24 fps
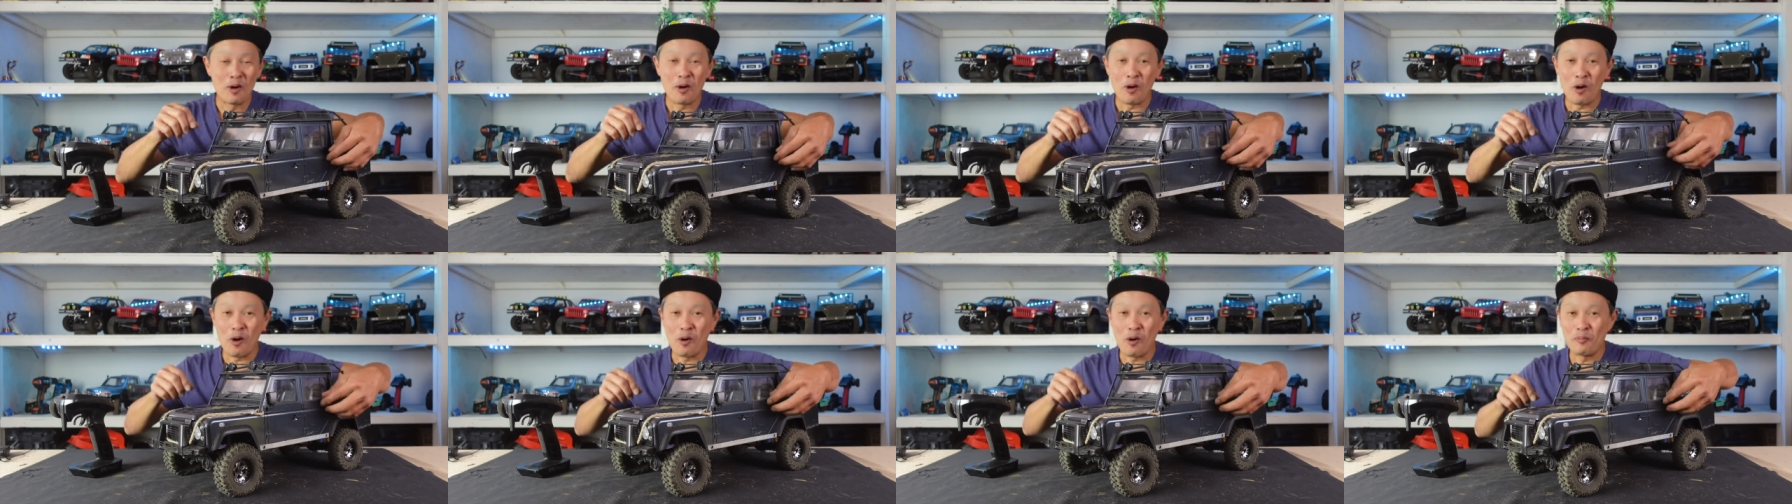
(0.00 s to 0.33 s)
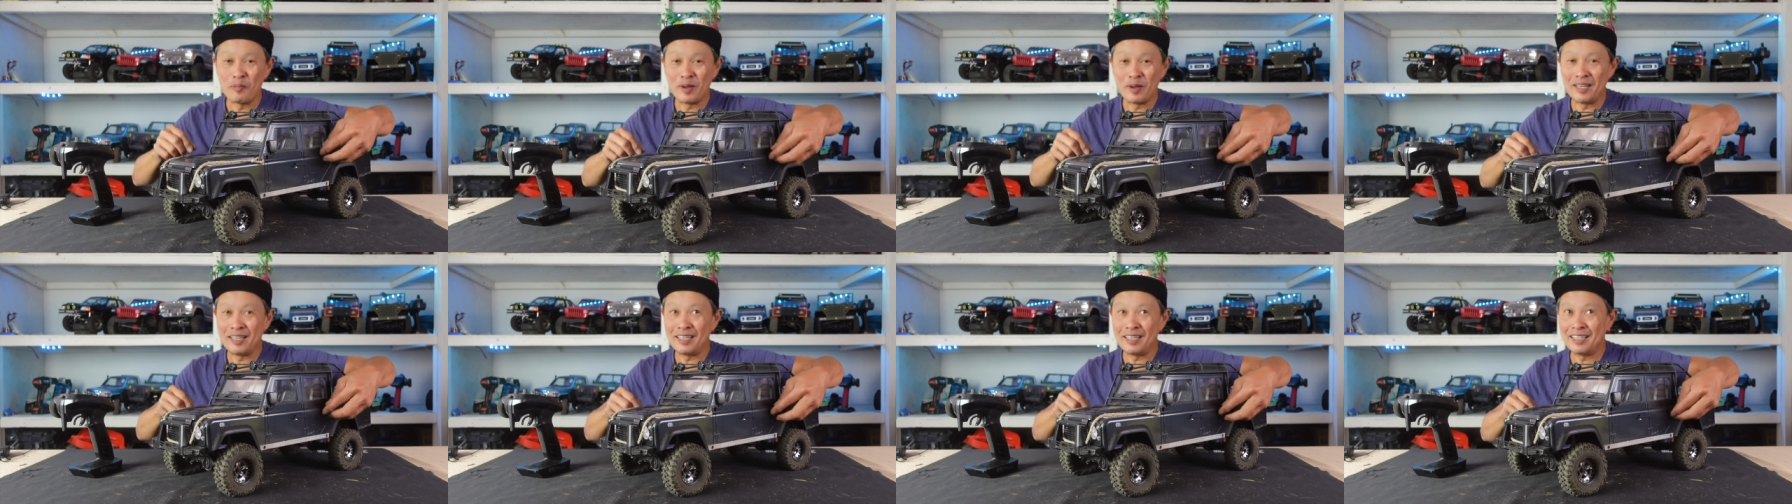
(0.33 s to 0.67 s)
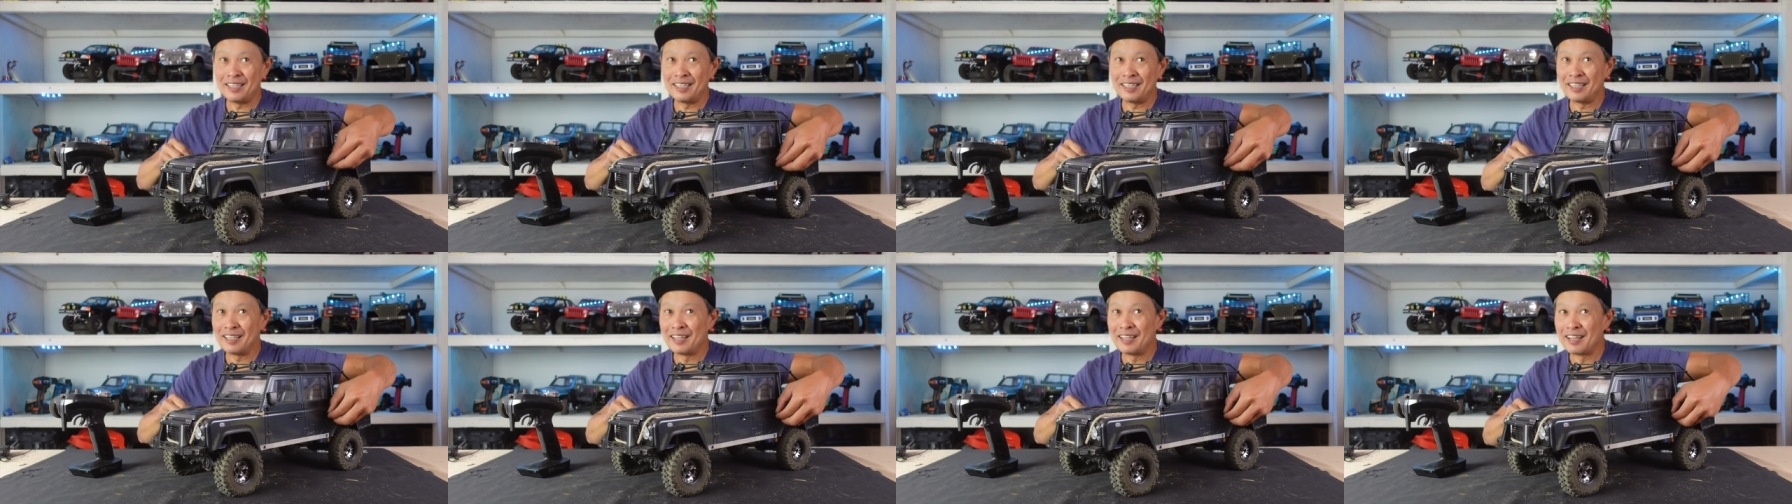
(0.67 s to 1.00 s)

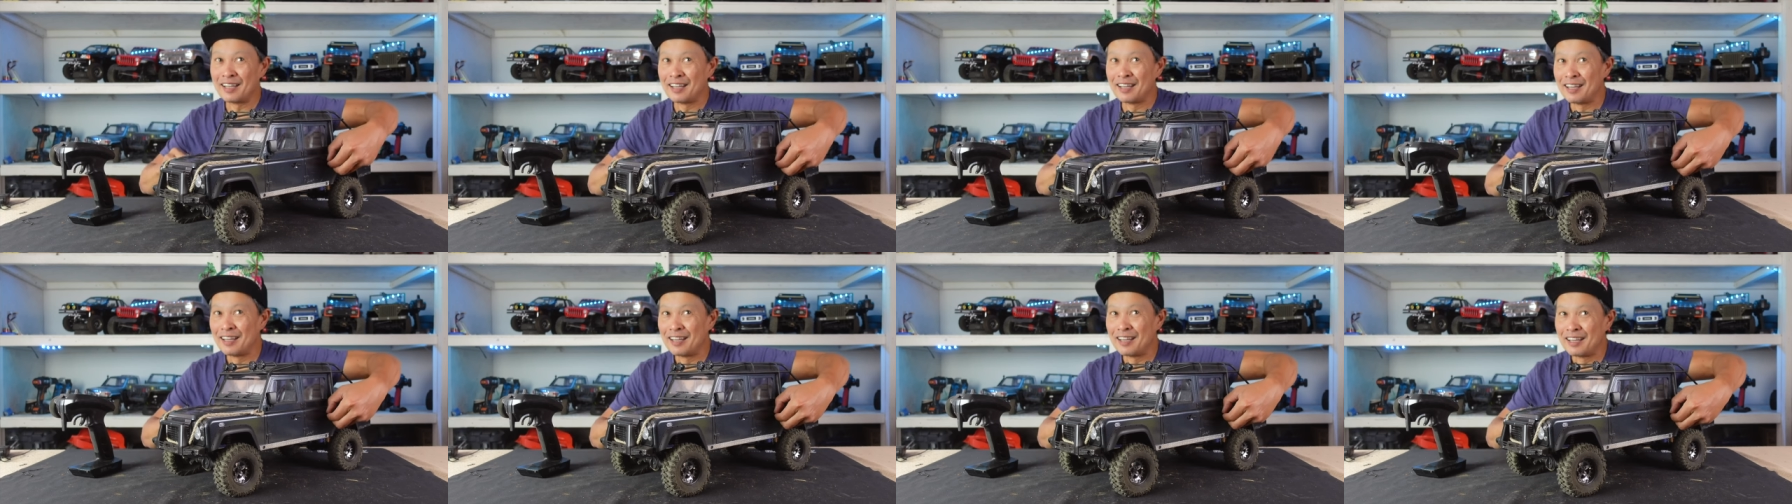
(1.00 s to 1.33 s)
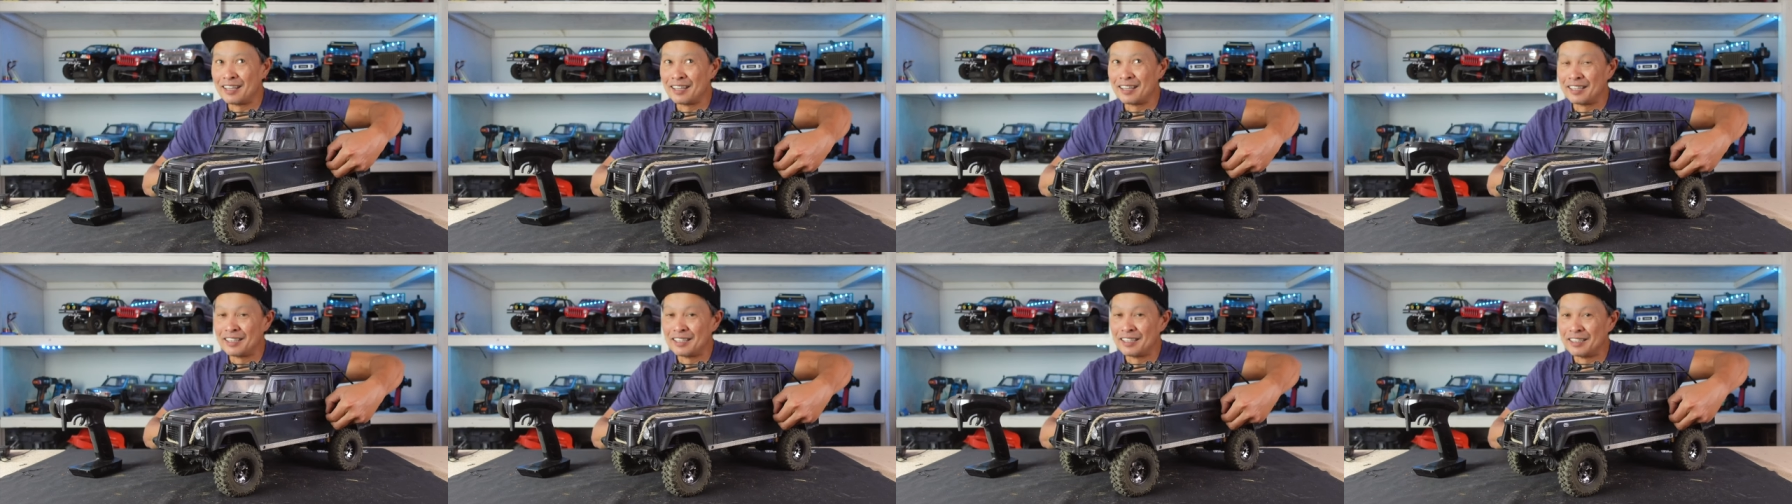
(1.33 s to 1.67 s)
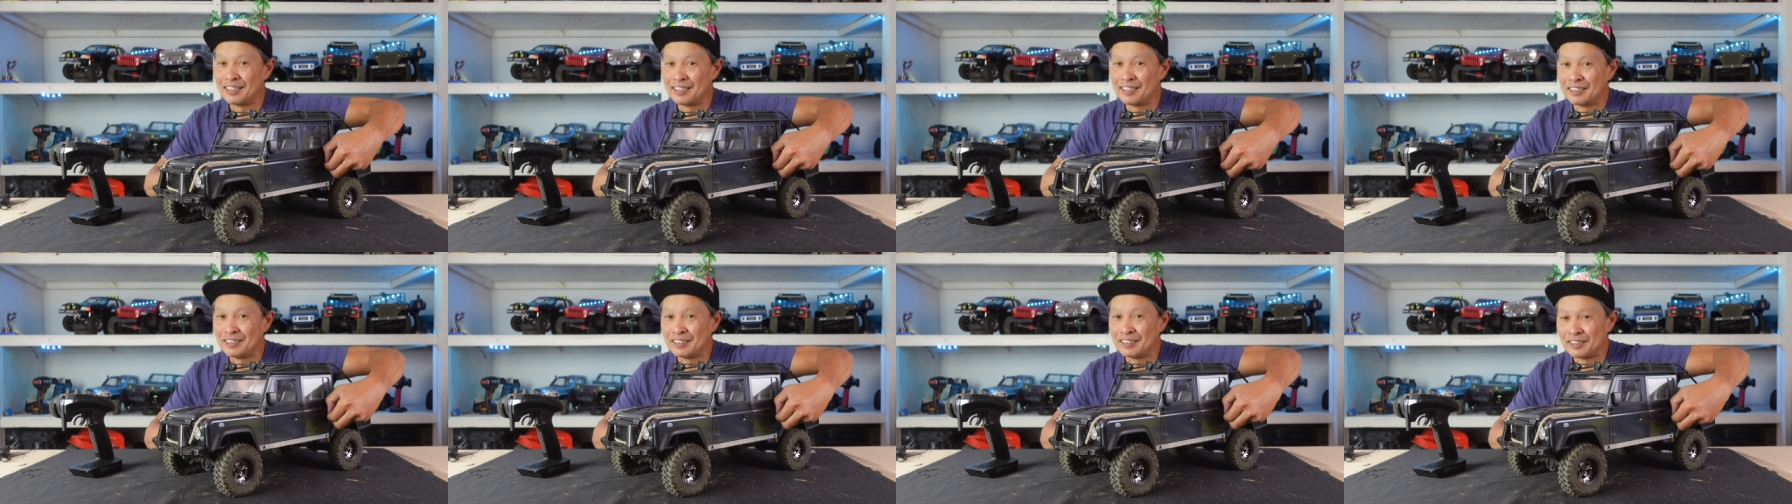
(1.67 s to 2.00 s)
opening,
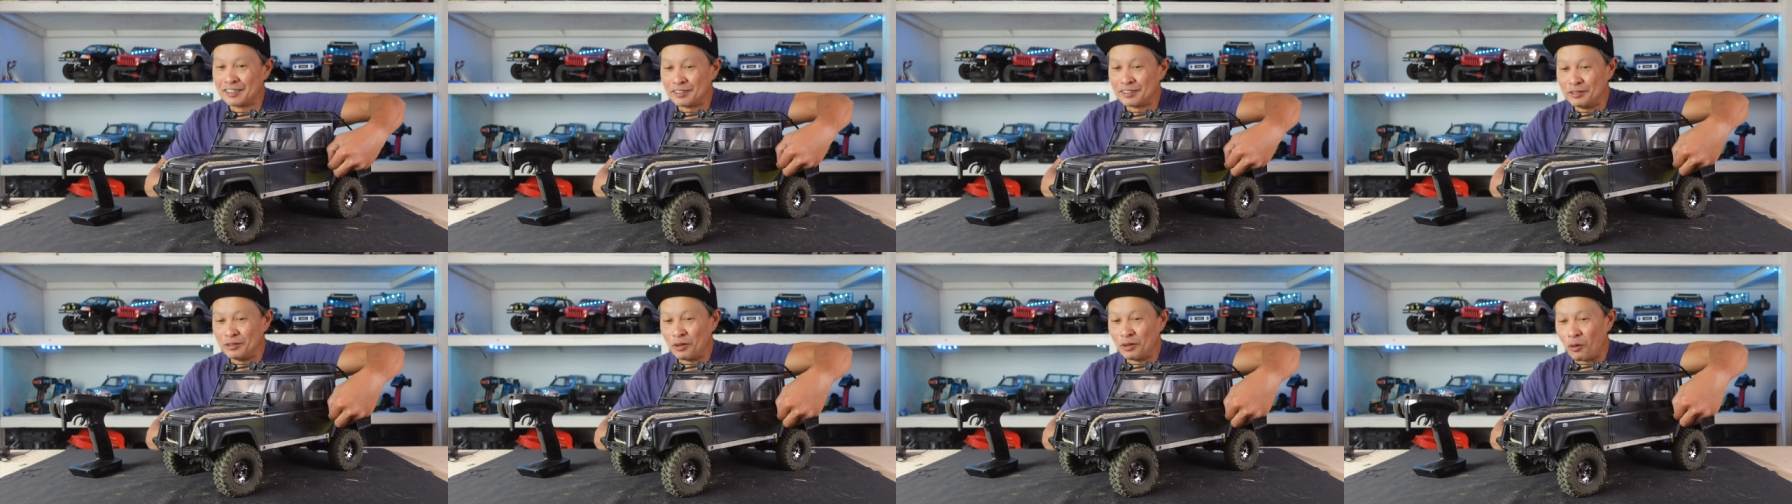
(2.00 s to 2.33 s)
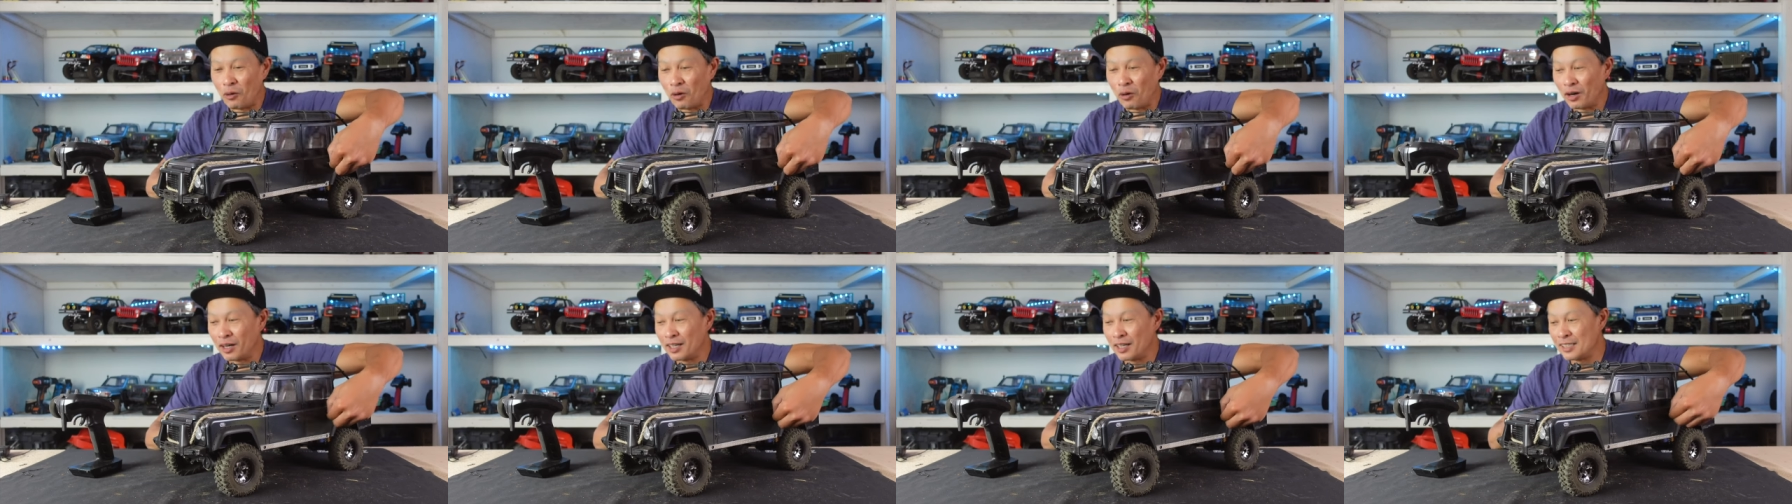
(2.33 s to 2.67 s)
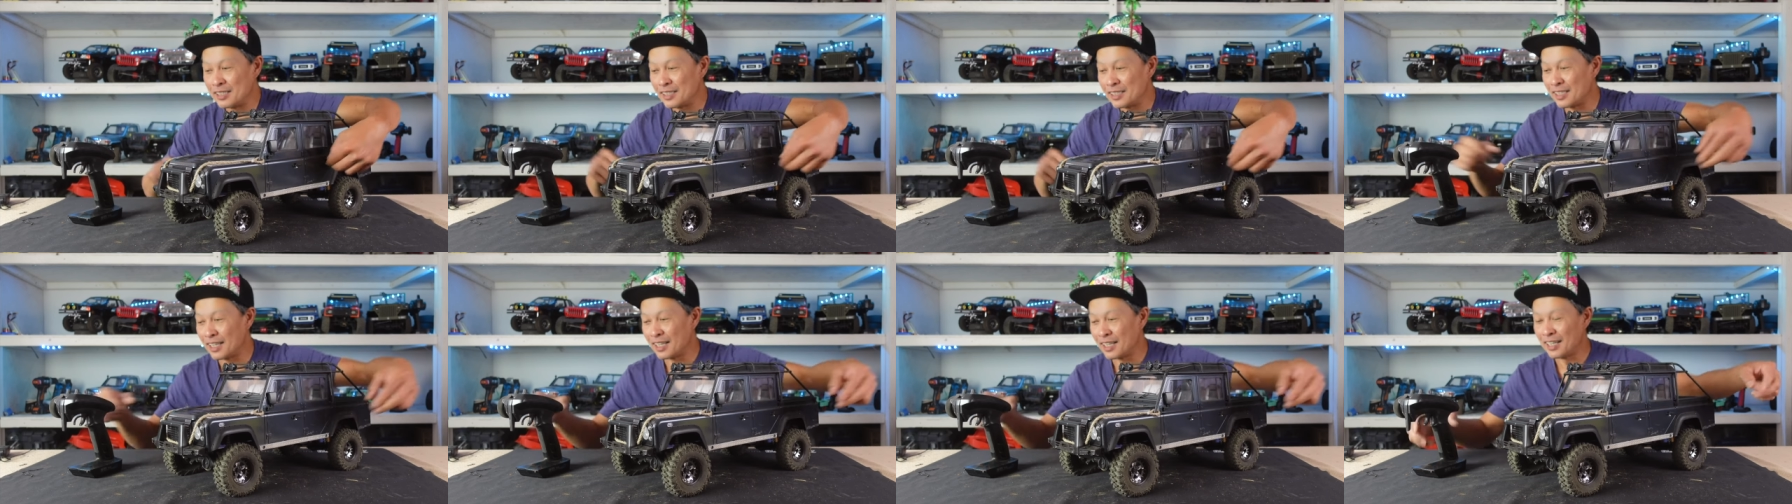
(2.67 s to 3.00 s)

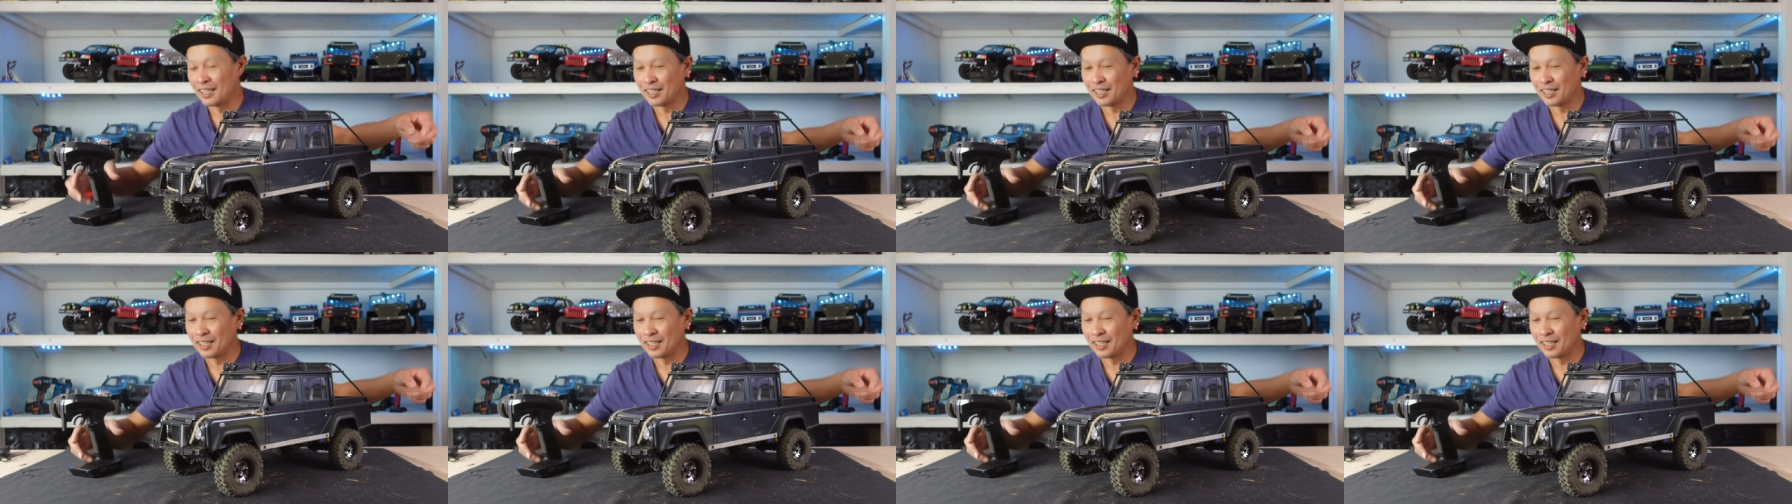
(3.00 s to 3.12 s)
doors,